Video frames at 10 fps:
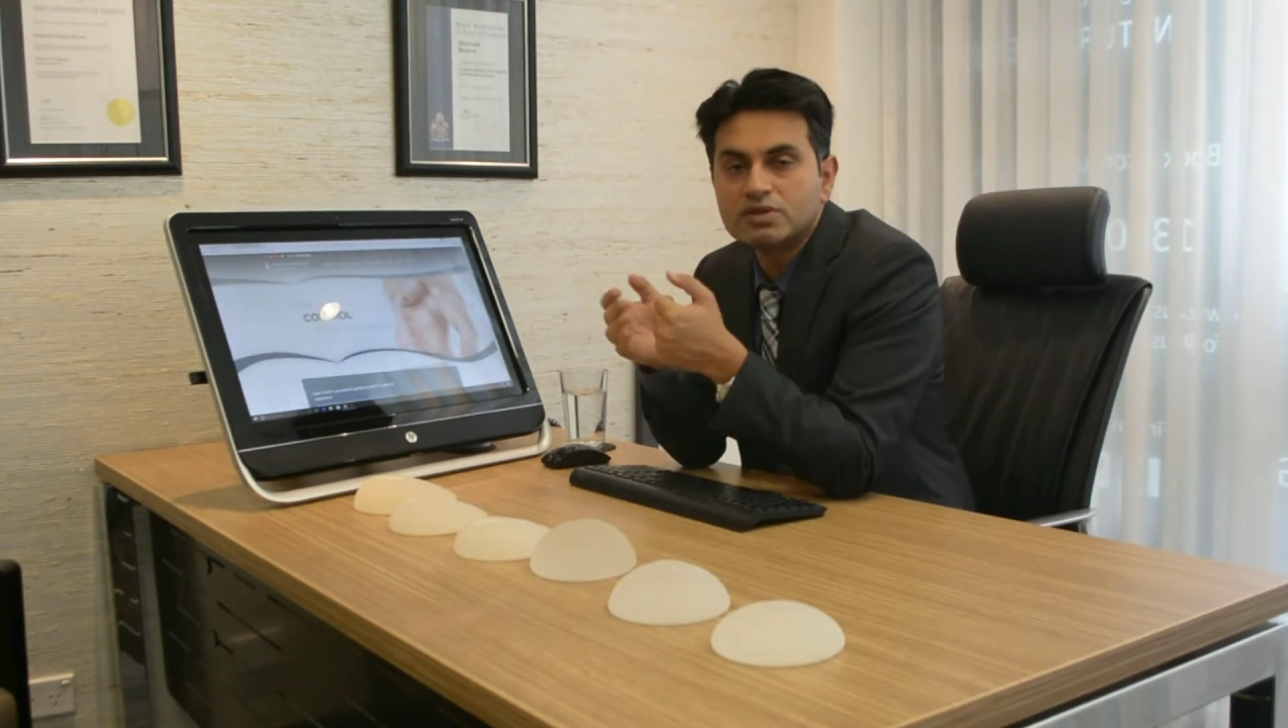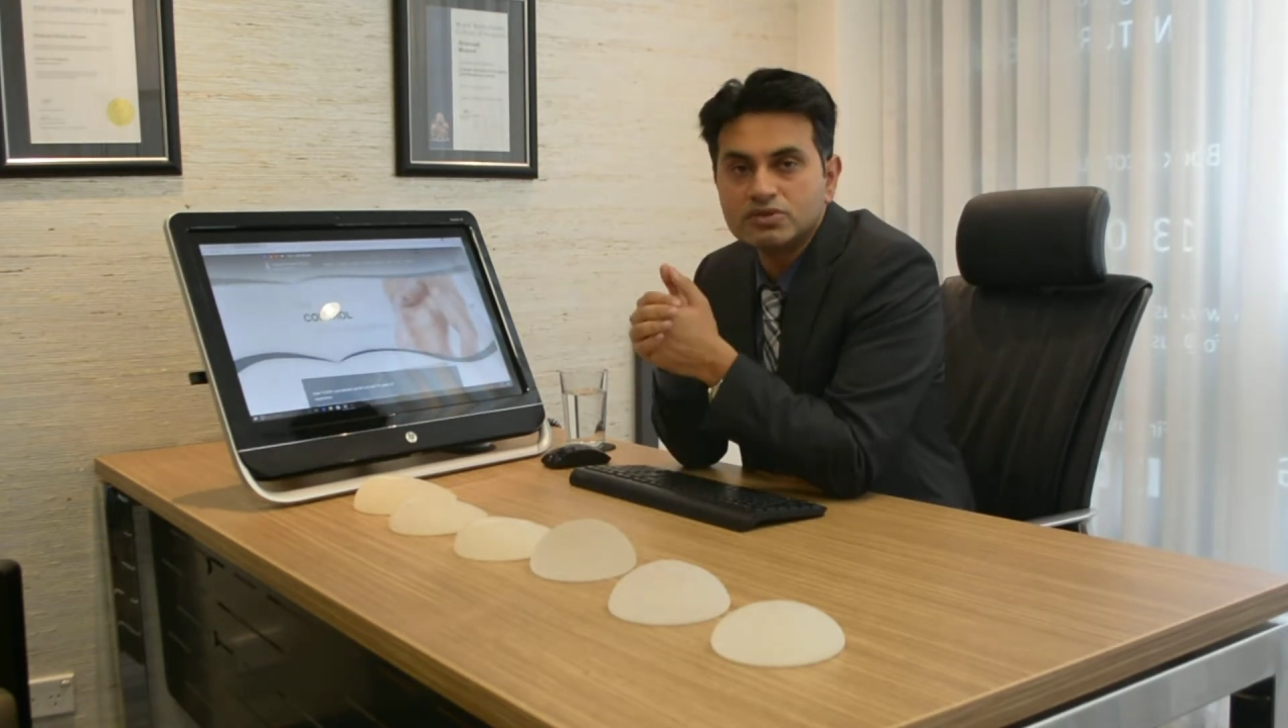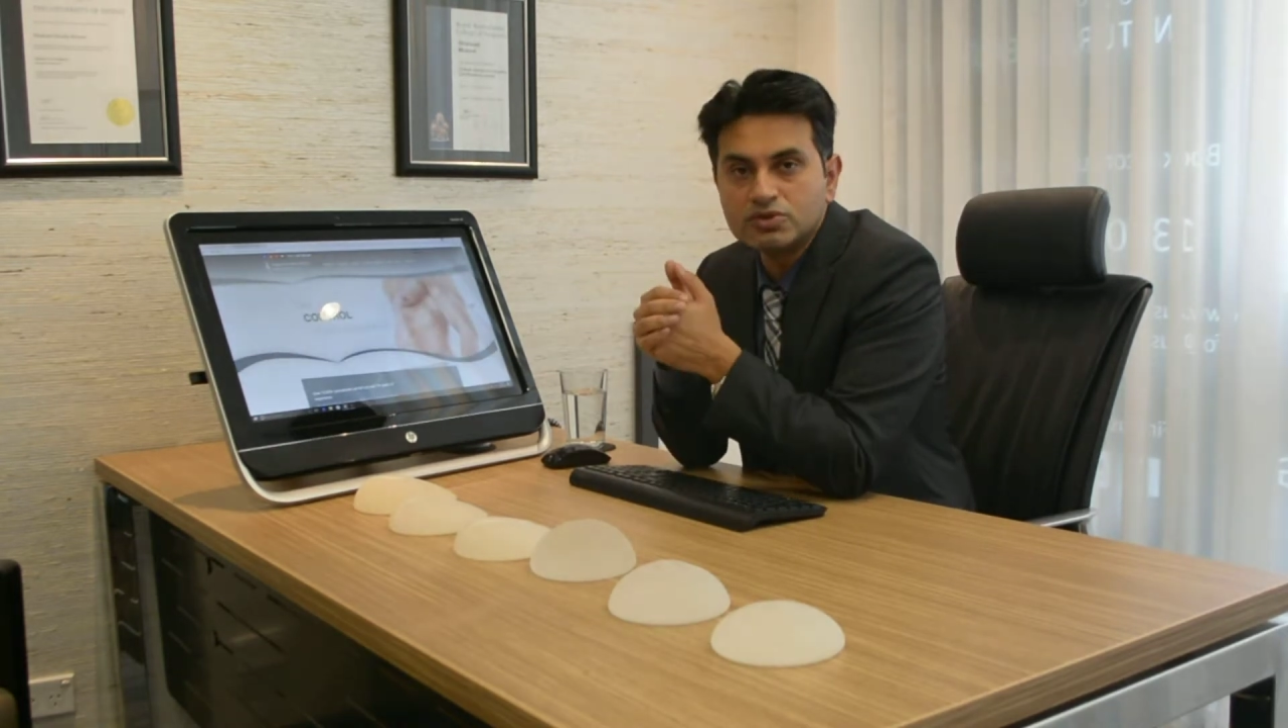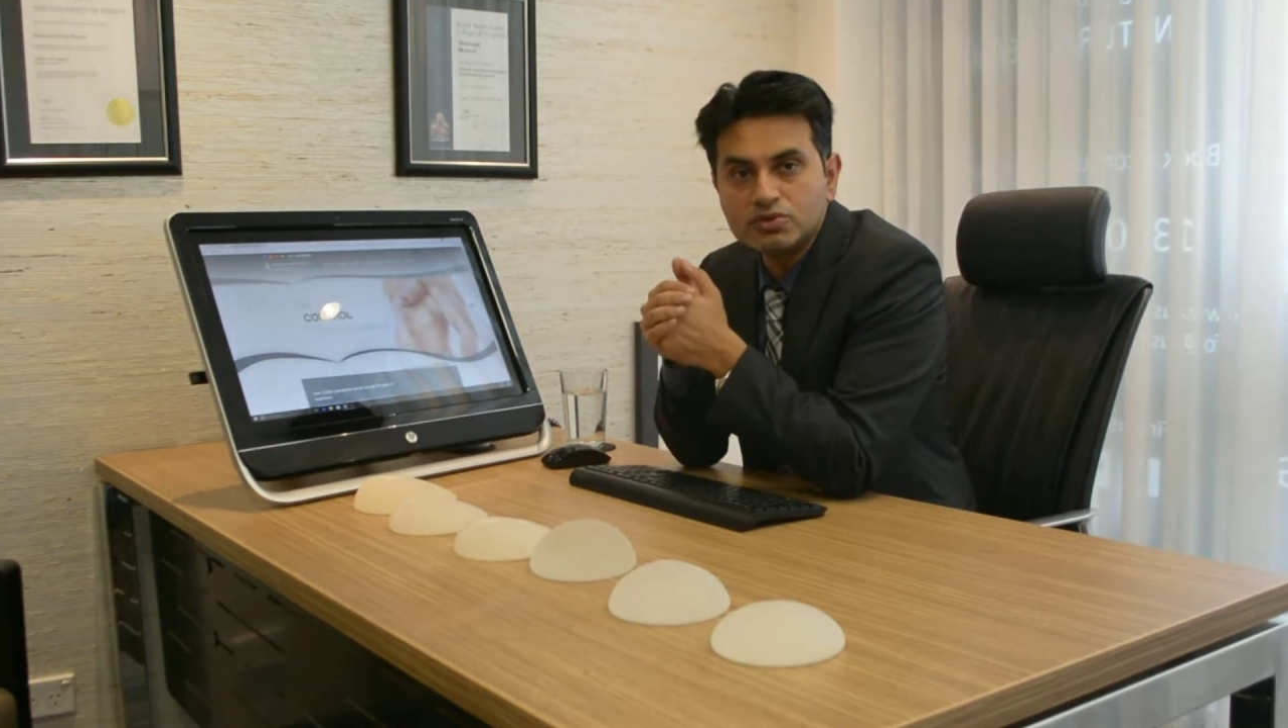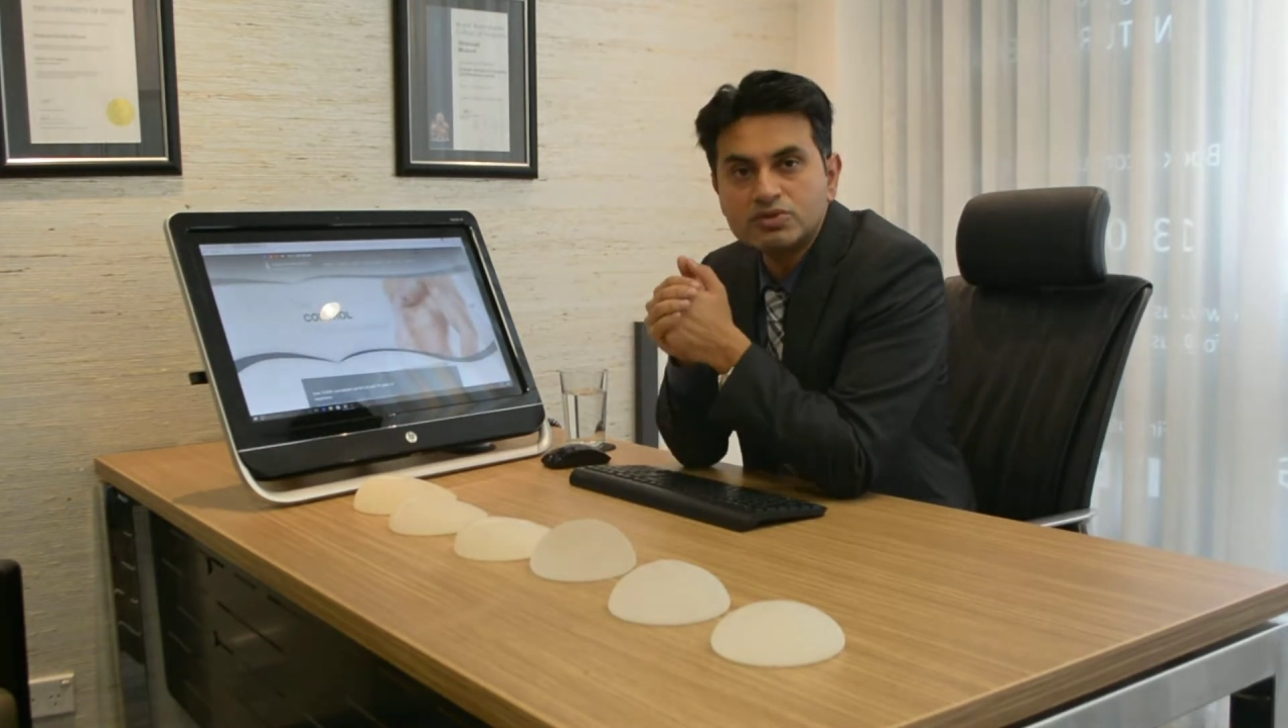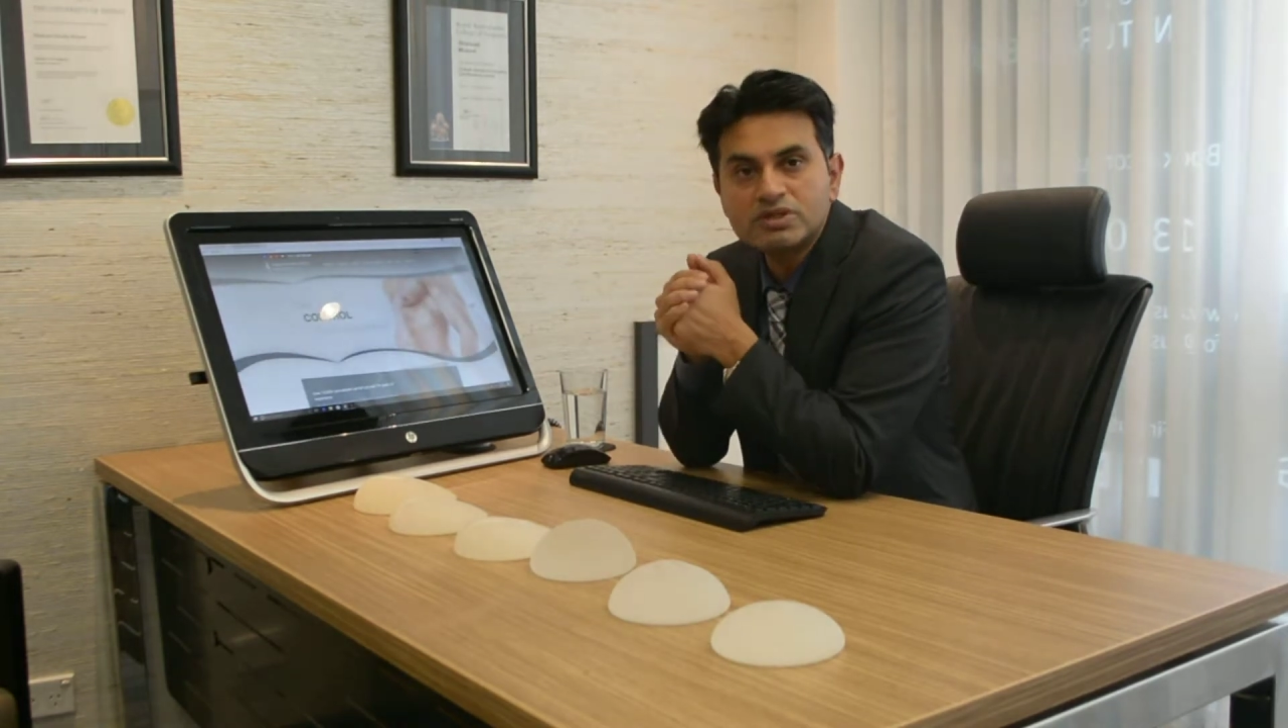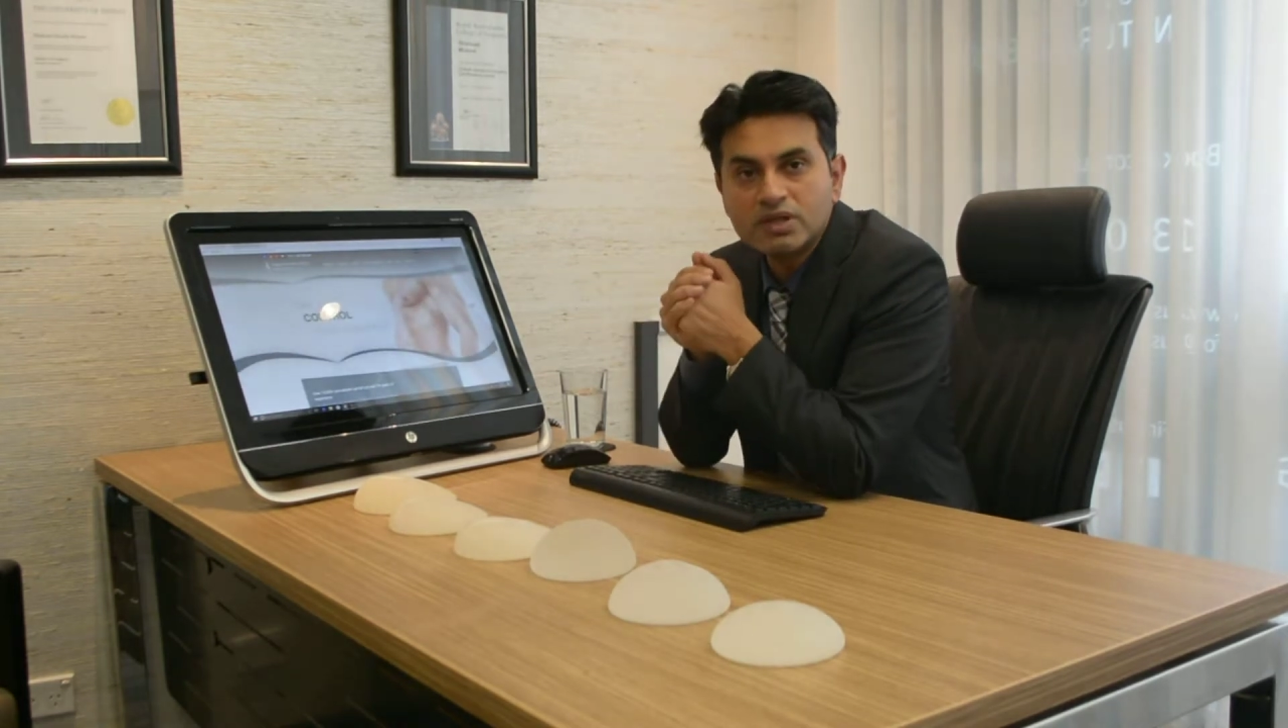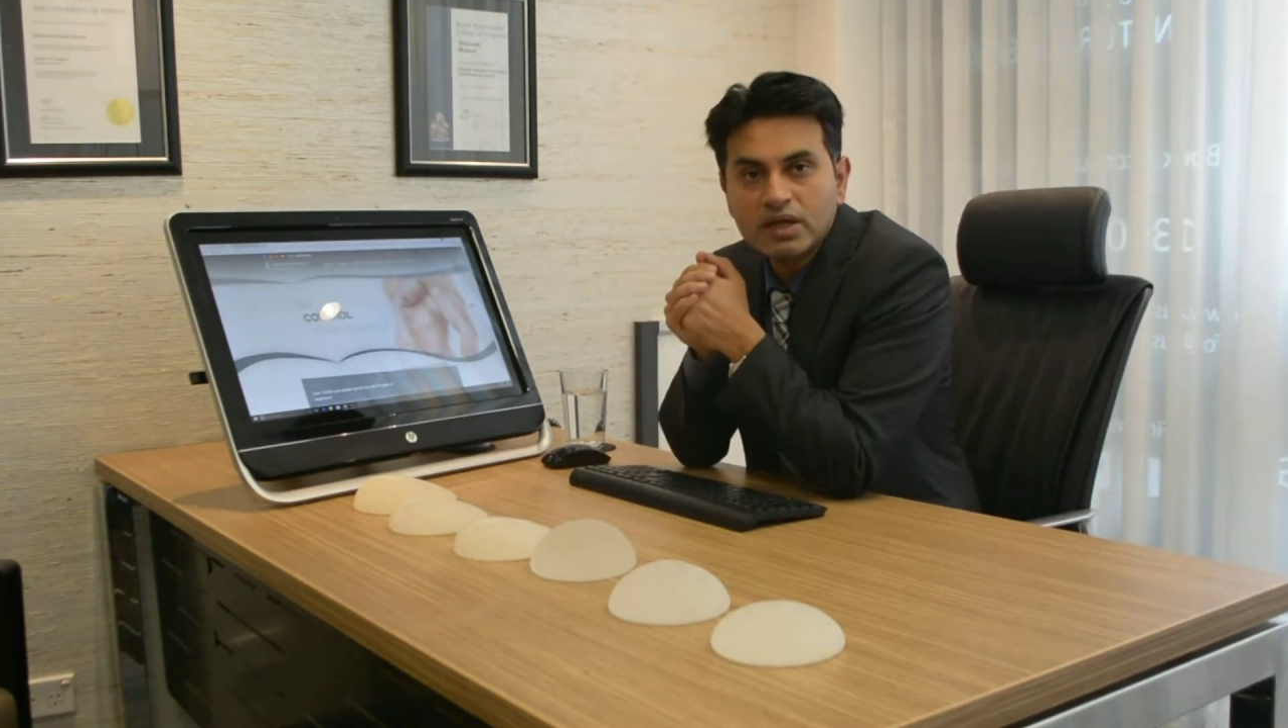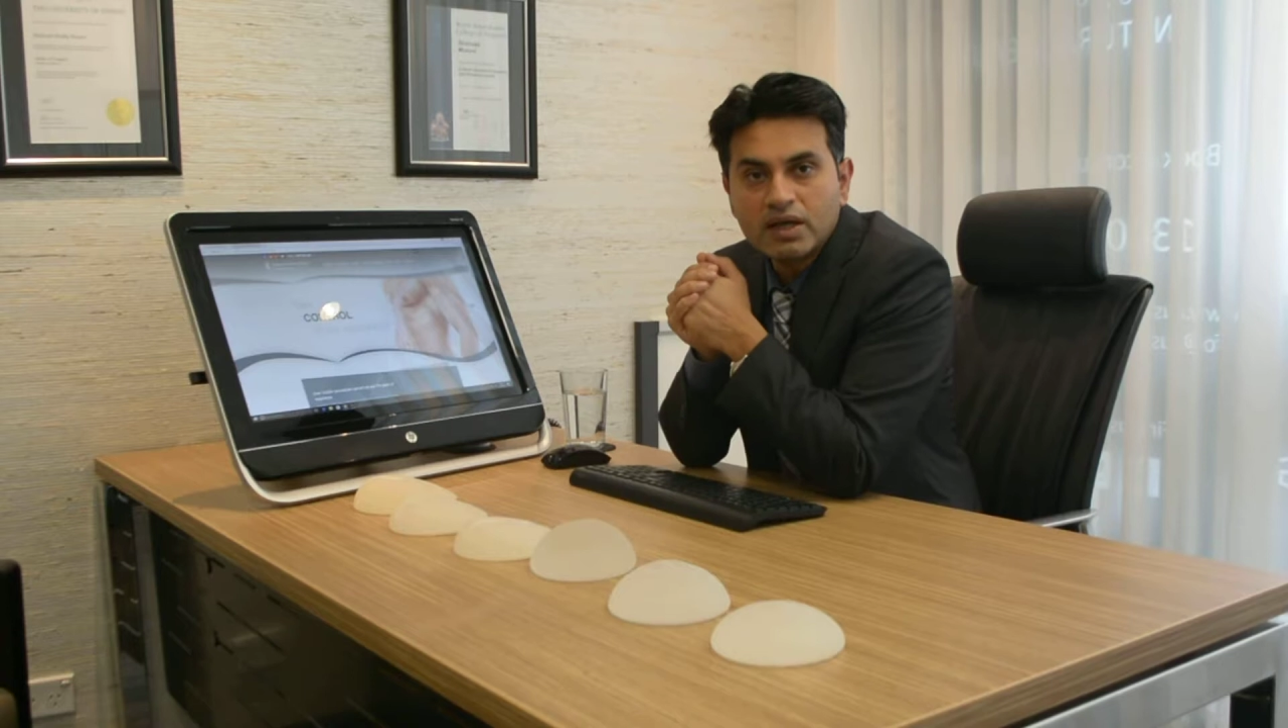use